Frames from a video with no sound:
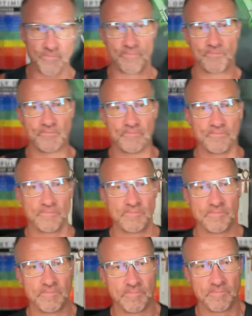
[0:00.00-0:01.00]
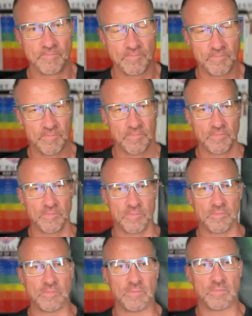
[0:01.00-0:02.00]

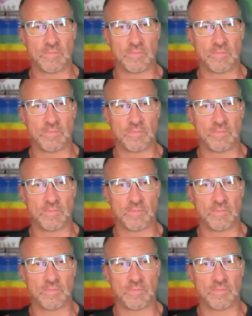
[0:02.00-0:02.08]
(not speaking)